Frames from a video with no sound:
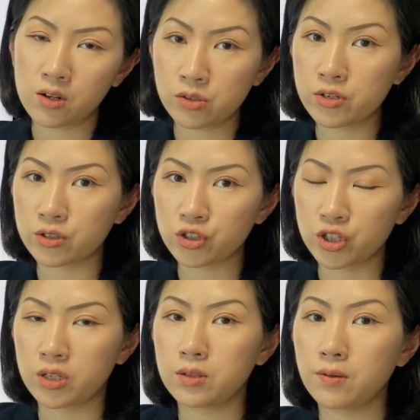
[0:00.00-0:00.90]

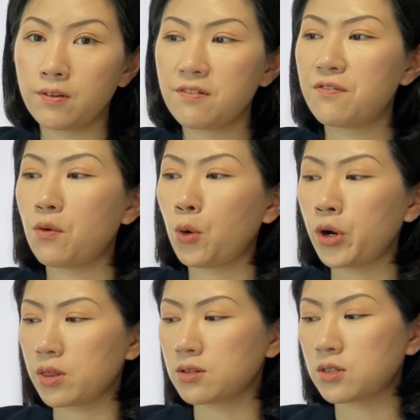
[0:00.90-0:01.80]
conjunction for
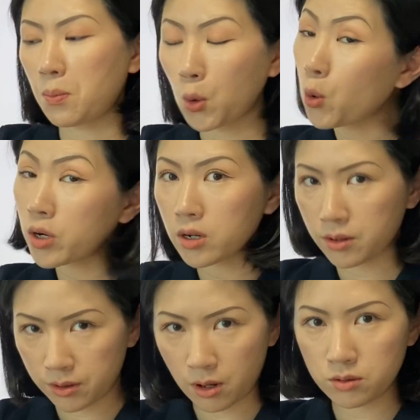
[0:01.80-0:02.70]
the subordinate
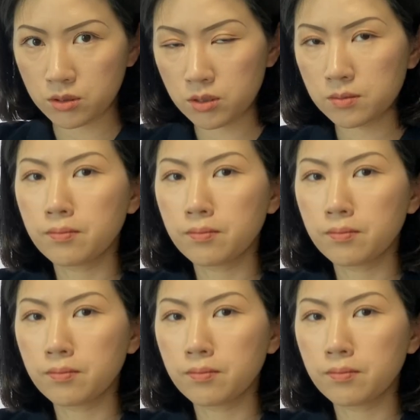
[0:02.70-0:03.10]
clause.